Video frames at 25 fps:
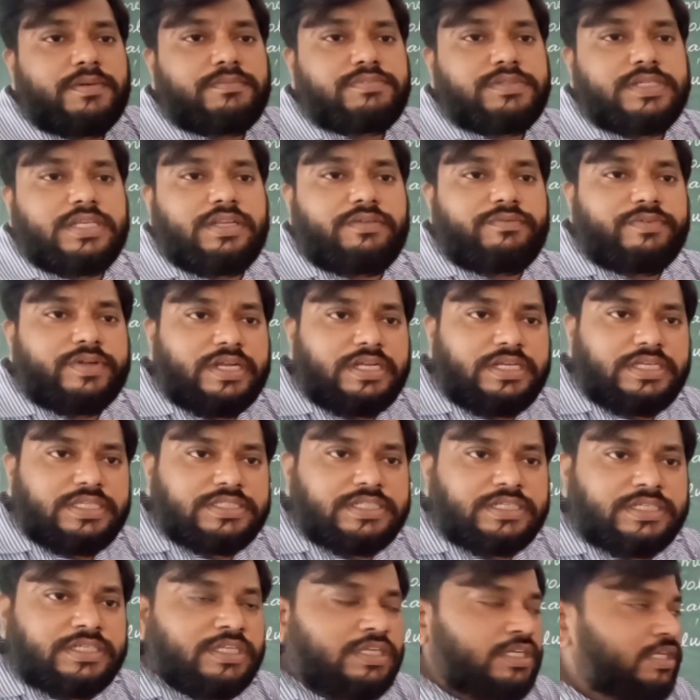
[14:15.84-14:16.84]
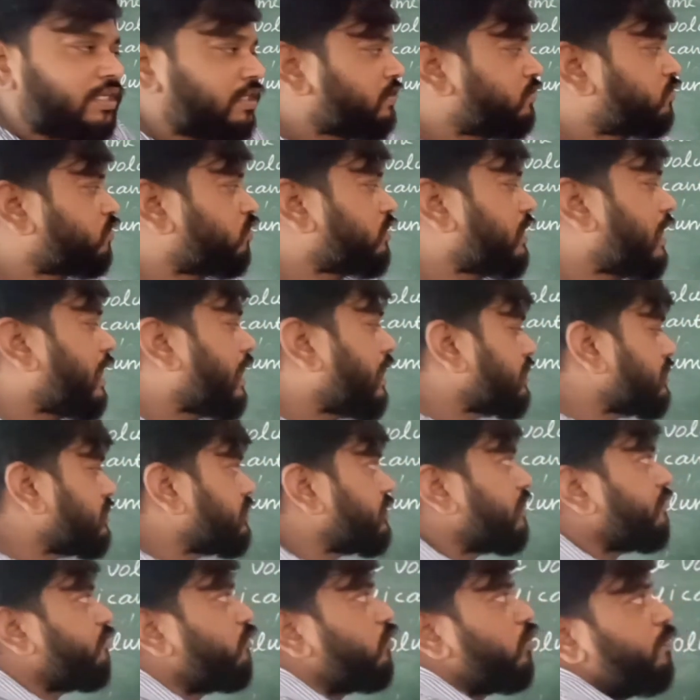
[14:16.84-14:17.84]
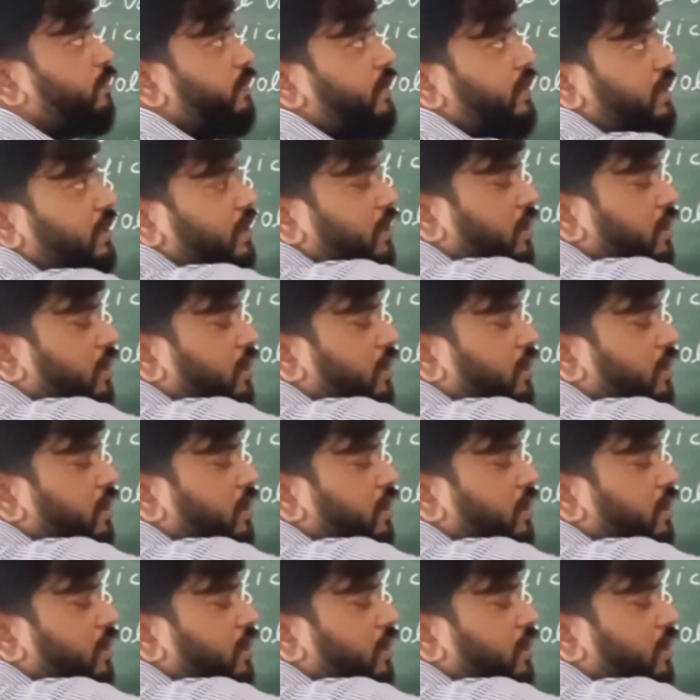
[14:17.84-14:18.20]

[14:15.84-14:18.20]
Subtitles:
significant digit. So the answer would be